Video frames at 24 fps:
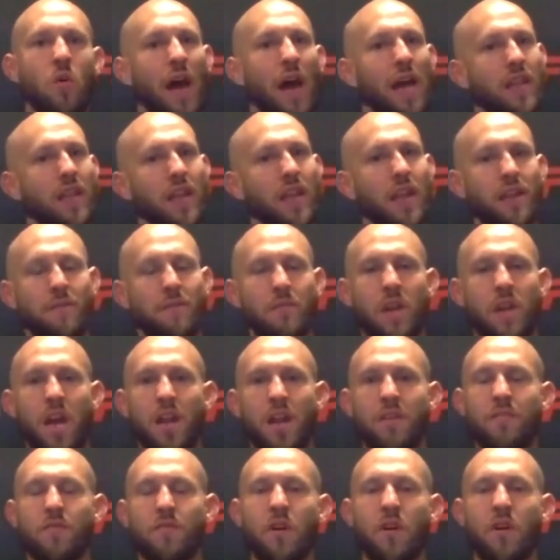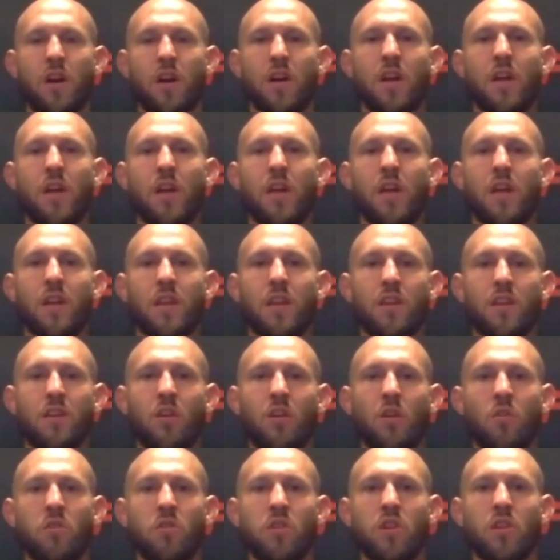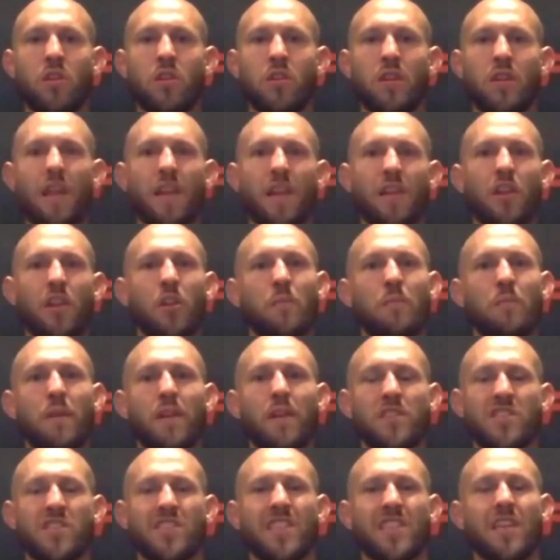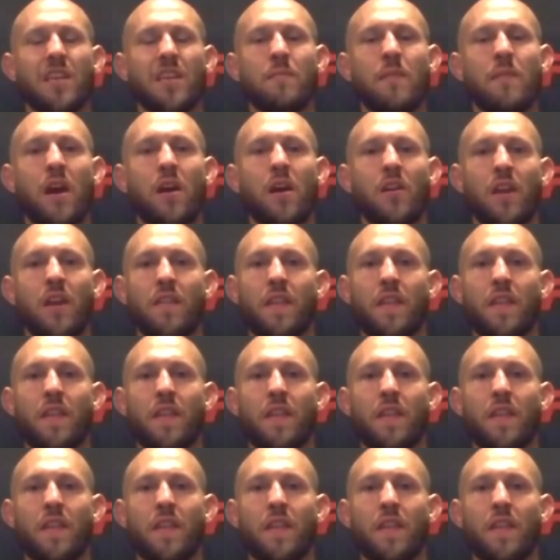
I let him kind of uh, you know let a little bit of steam out,